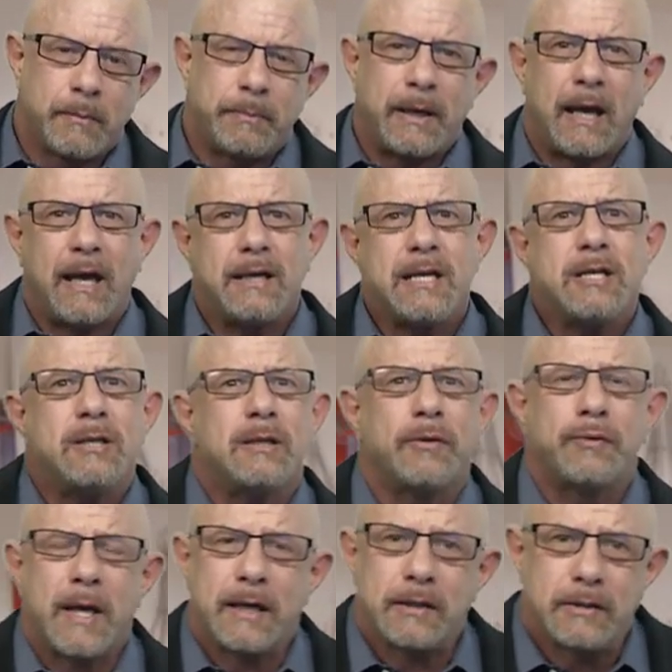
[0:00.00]
But I need you
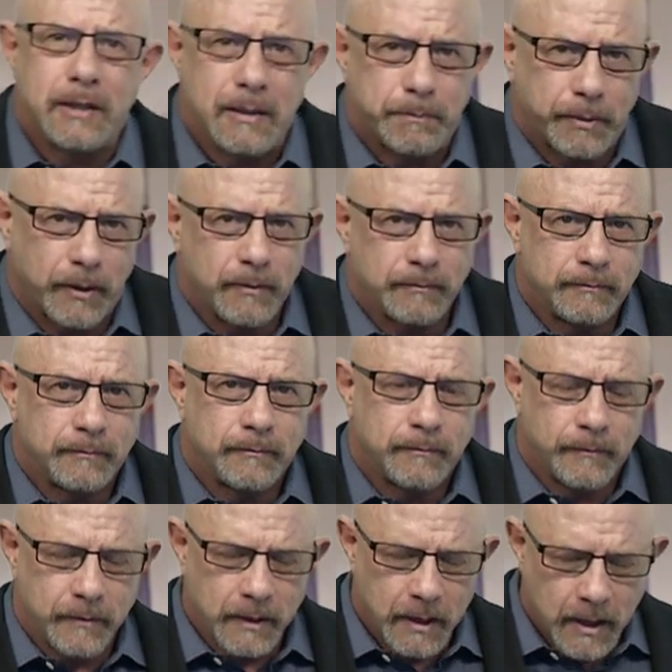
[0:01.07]
to think deeper.
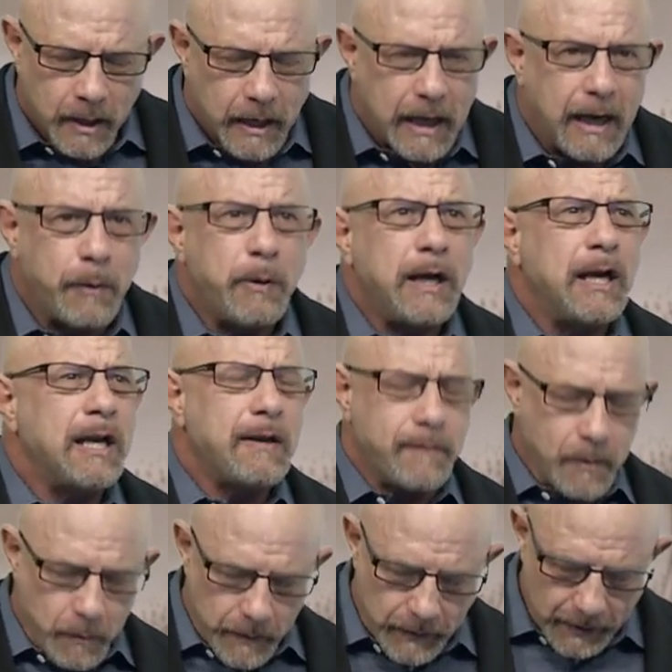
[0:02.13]
And I want to
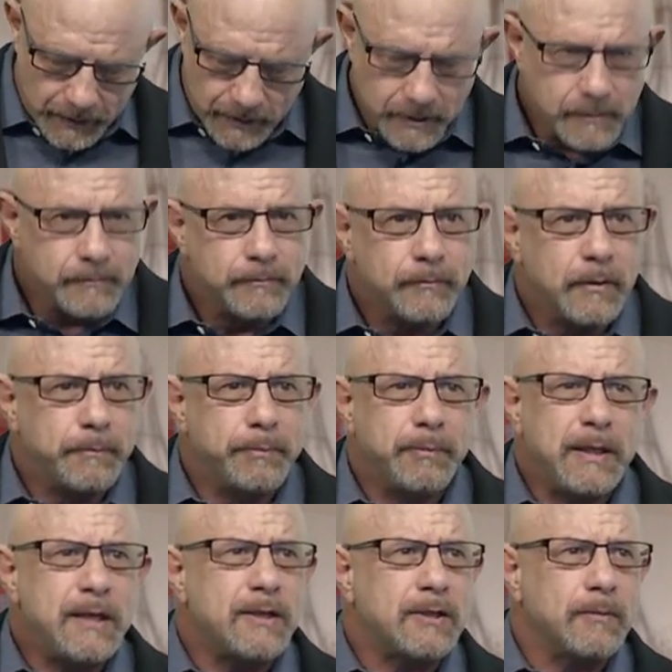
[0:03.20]
leave you with this.
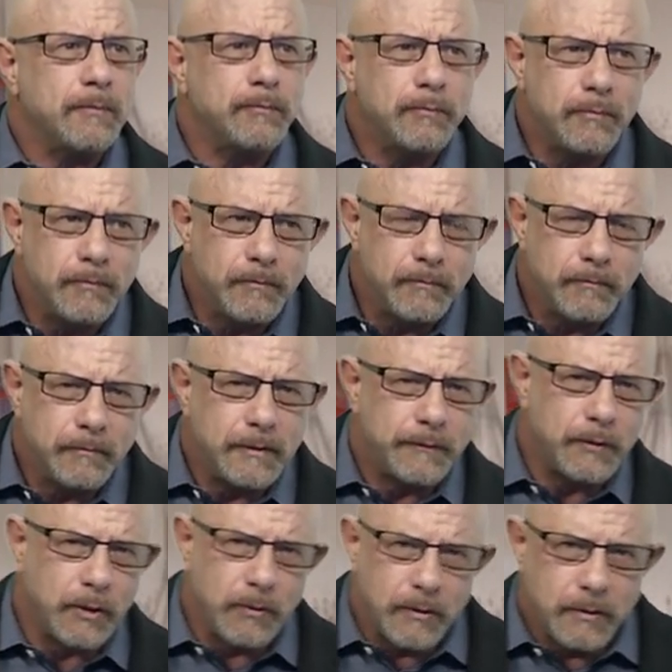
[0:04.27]
Please,
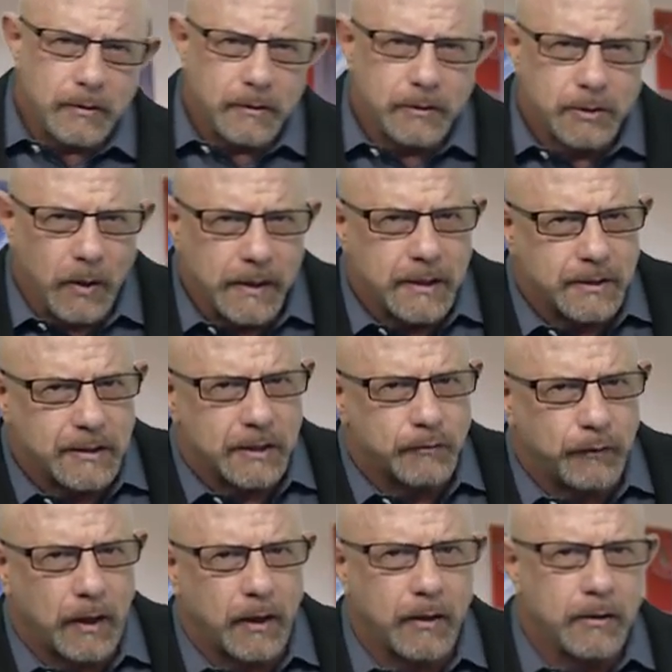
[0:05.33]
if you're joined us
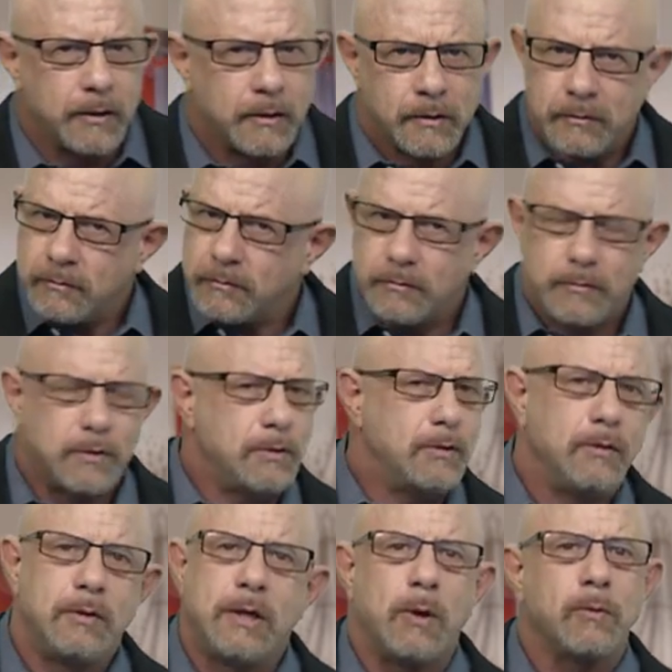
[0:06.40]
this far,
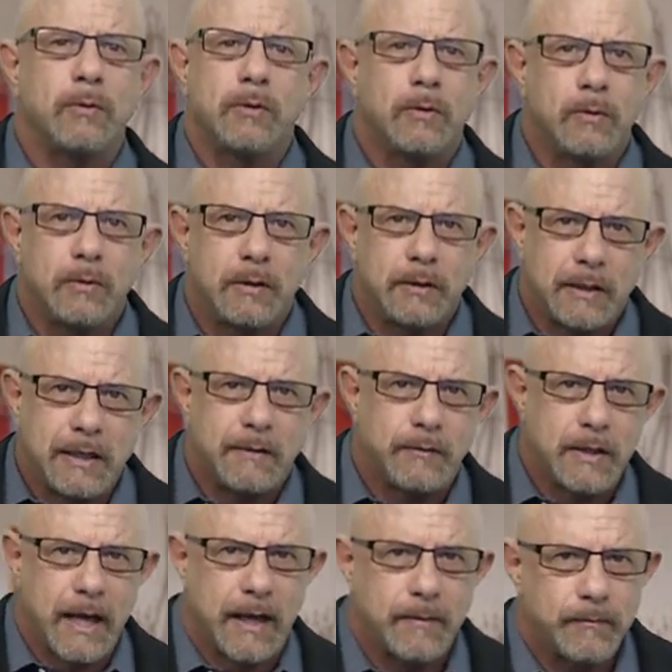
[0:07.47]
don't
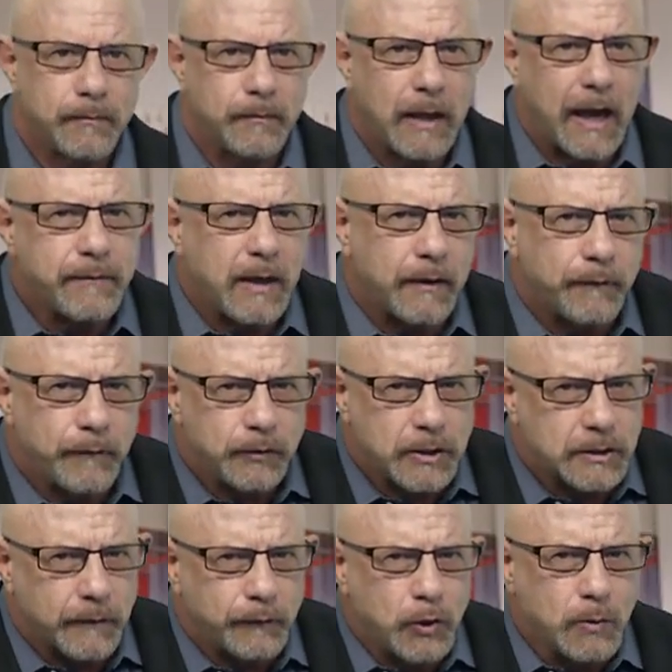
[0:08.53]
leave yet. I've got
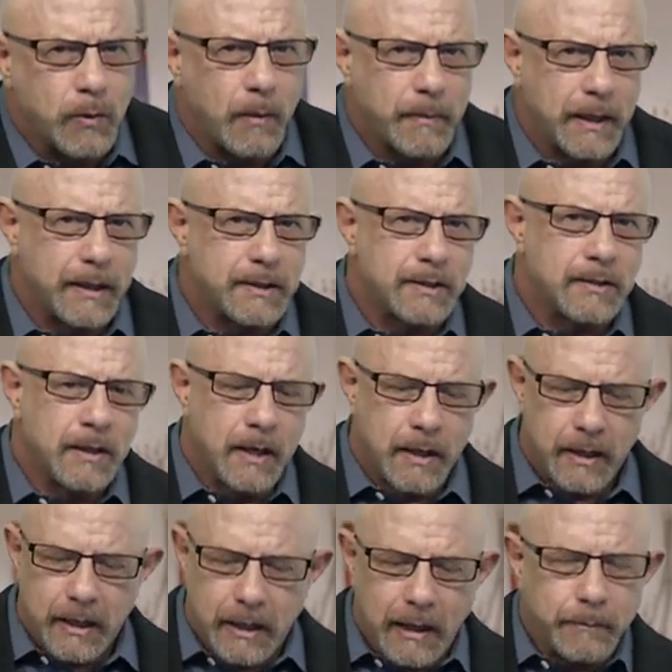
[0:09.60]
just a few more minutes,
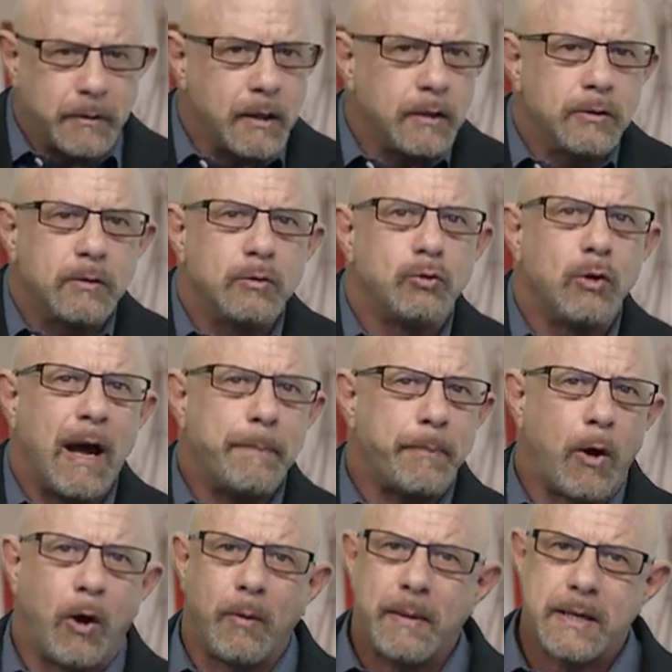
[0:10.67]
and I'm going to
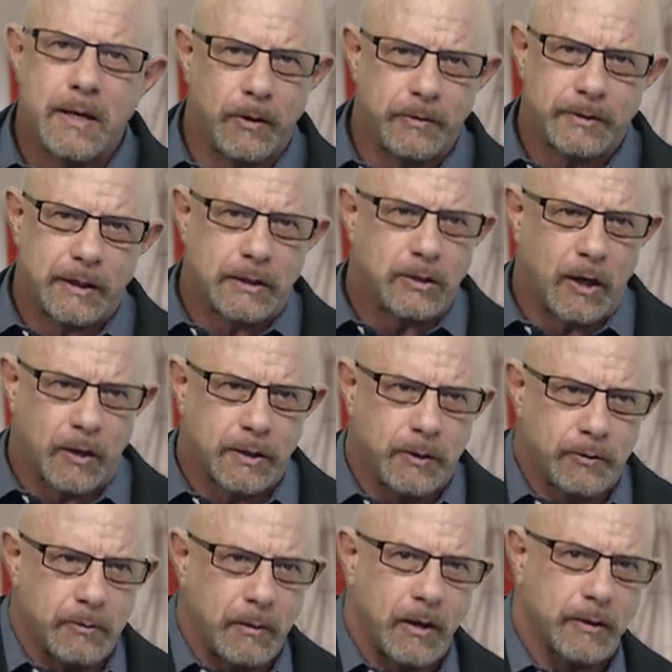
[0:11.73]
drop all my notes and talk
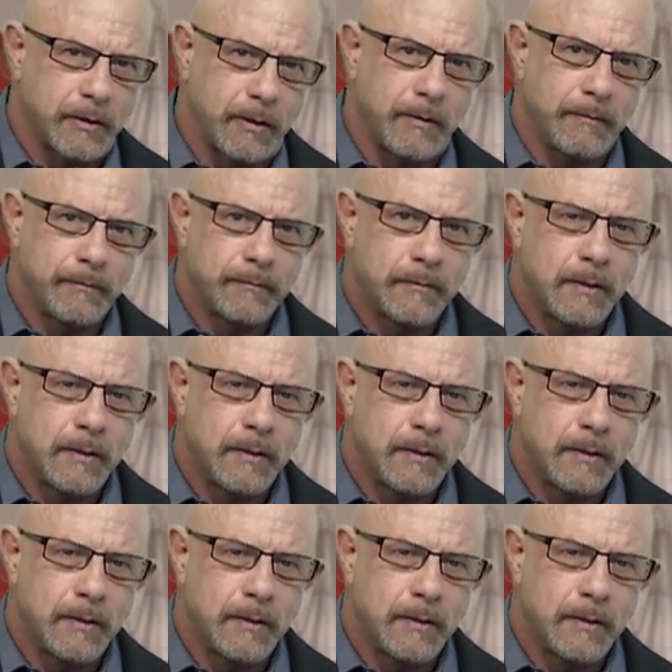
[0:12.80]
to you as a marketer.